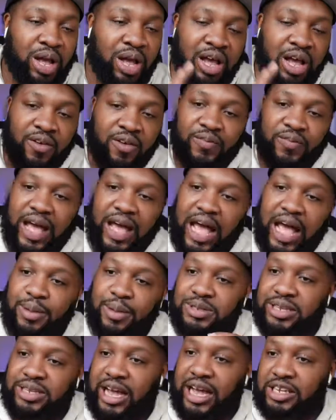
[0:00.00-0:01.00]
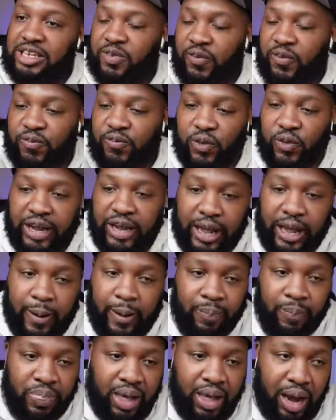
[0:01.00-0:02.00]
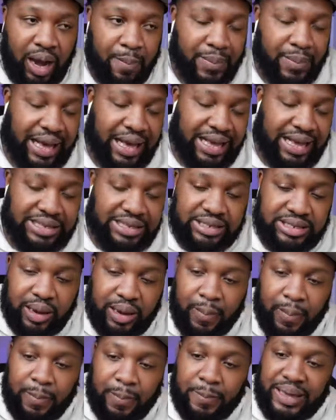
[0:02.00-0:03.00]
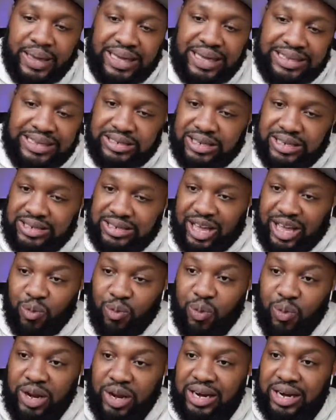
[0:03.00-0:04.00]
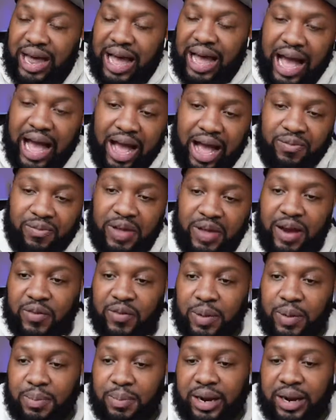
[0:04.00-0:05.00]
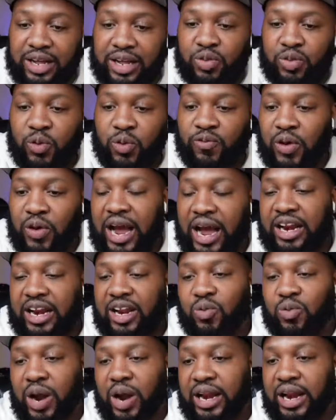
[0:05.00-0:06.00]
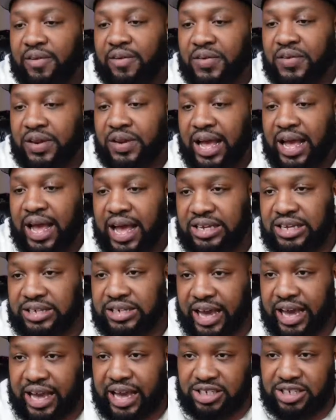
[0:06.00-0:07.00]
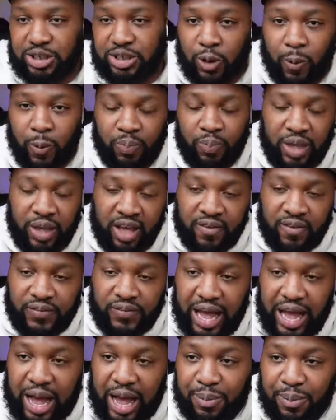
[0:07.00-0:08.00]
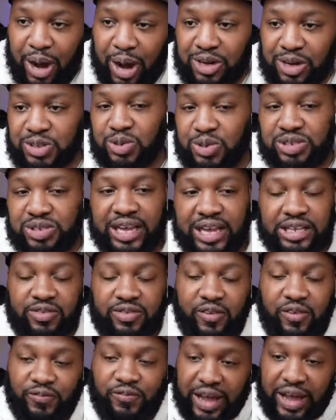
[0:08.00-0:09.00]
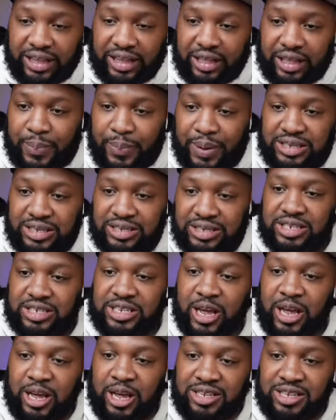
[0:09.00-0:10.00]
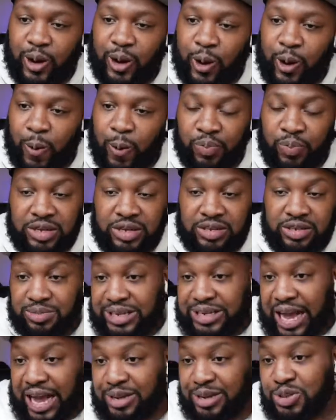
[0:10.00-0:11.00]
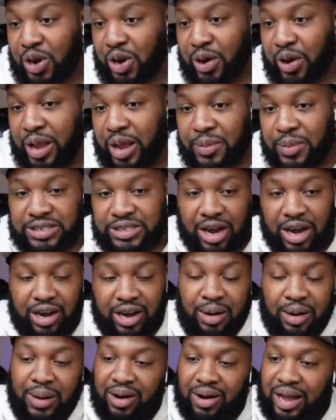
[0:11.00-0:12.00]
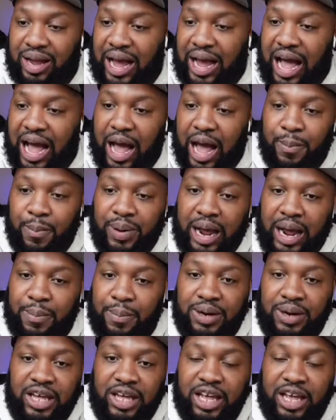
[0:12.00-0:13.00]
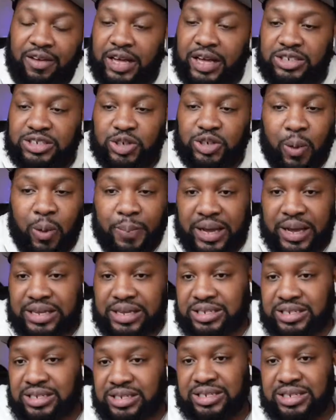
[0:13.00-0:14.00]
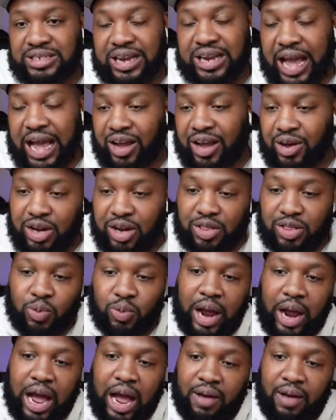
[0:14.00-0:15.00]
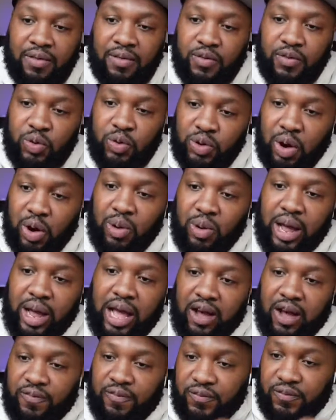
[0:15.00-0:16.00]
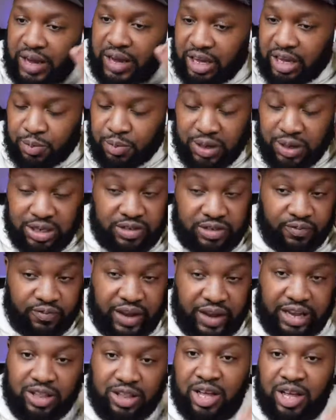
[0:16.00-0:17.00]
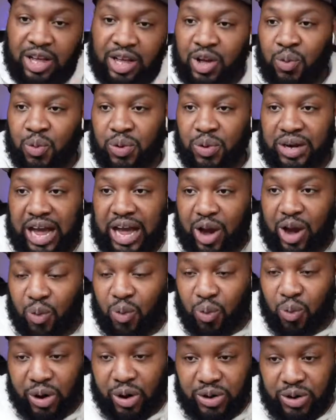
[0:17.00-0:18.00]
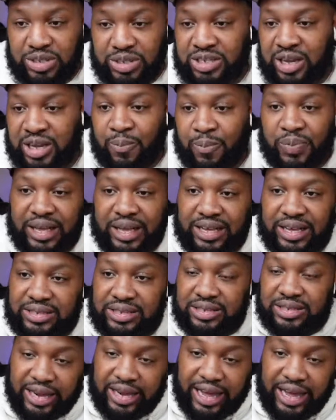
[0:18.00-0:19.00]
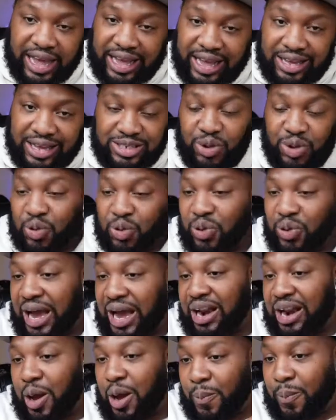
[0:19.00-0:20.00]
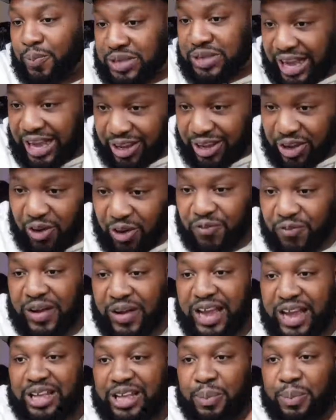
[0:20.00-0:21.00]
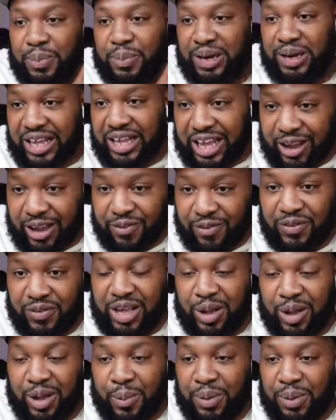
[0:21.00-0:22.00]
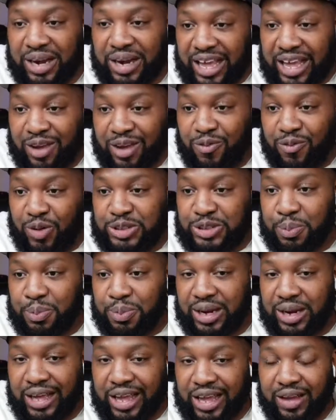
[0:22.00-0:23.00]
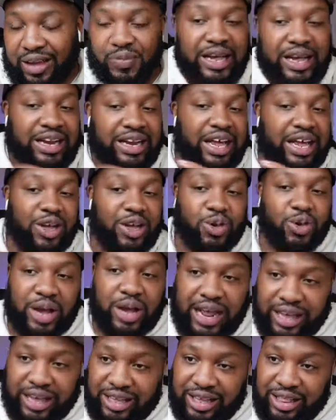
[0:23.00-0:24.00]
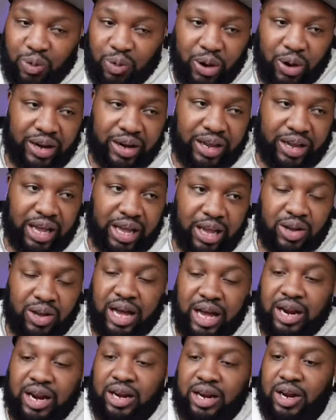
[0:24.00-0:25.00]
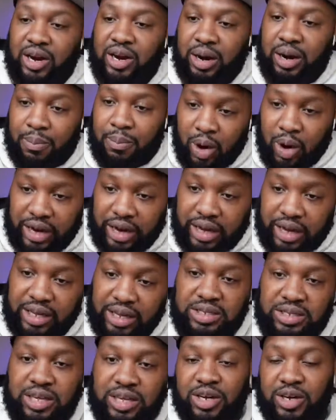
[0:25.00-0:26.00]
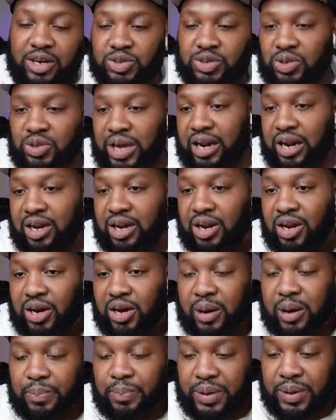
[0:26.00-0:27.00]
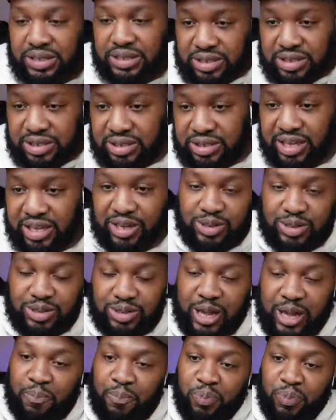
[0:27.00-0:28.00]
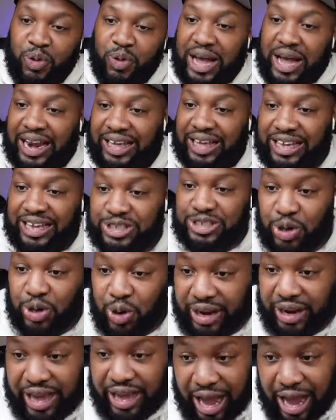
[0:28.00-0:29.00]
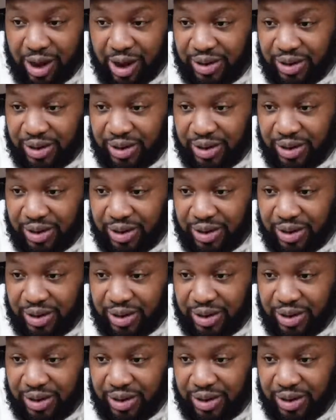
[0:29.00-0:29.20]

Fab stands for freaking amazing business, and we live every Monday through Friday right after the Ash Cash Show. Fab also stands for faith in business. So sometimes you're going to hear me talking about God, but I believe that your business is not going to thrive if you don't have faith, because faith without works is dead. So you got to take your faith, believe what you believe, and then you got to get the work in. You got to learn the marketing skills. You got to learn the business skills. You got to get your accounting